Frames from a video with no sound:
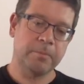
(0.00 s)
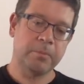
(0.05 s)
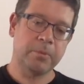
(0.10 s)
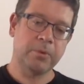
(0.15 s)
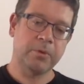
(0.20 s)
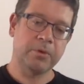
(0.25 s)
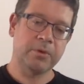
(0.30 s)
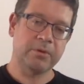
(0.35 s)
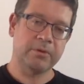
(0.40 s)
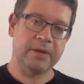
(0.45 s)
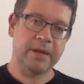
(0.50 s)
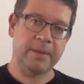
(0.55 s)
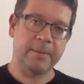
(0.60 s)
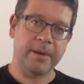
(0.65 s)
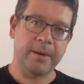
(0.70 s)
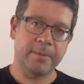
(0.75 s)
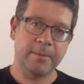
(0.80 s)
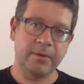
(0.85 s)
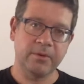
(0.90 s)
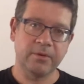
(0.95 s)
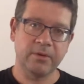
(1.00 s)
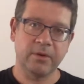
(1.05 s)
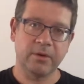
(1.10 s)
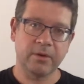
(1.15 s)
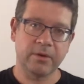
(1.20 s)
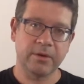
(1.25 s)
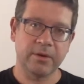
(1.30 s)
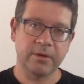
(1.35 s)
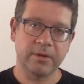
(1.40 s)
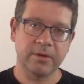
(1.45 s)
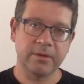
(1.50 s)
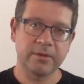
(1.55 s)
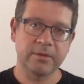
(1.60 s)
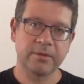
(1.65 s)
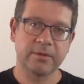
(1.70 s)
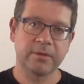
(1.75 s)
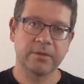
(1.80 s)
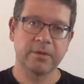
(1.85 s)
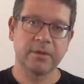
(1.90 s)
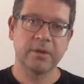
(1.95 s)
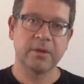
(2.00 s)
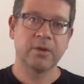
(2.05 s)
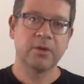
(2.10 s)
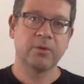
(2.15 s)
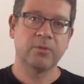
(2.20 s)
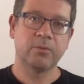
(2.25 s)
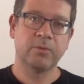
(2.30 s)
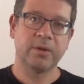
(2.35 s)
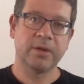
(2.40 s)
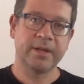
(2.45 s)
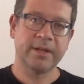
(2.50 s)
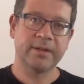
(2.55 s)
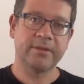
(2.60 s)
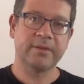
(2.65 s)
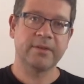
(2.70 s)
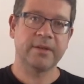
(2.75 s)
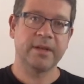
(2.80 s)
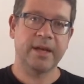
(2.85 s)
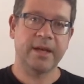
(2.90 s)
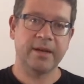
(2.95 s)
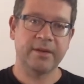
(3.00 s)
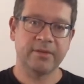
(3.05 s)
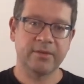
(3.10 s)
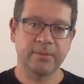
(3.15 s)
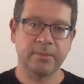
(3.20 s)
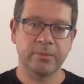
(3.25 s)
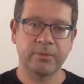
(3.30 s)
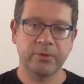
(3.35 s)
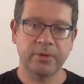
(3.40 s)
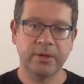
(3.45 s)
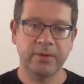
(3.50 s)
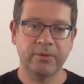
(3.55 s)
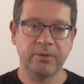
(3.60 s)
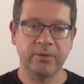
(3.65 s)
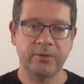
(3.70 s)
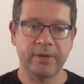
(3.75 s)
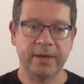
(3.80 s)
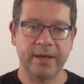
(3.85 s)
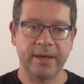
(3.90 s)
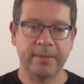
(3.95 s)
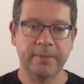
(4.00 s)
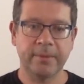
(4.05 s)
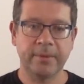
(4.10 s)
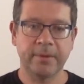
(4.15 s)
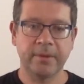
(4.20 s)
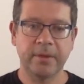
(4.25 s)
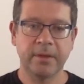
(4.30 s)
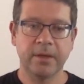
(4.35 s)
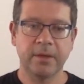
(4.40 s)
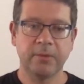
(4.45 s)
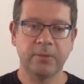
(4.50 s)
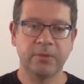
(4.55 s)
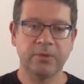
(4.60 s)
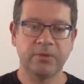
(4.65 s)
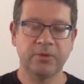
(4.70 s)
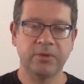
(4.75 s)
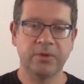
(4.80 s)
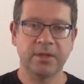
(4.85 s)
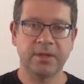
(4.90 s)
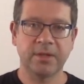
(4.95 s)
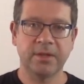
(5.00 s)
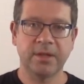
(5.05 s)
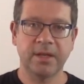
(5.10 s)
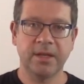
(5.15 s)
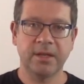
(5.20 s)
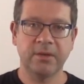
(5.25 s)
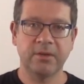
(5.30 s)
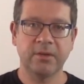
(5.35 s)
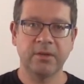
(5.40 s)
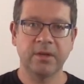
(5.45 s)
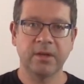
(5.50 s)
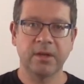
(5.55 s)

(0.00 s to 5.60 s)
put your app up into Oculus, release it out as a preview app, which you can then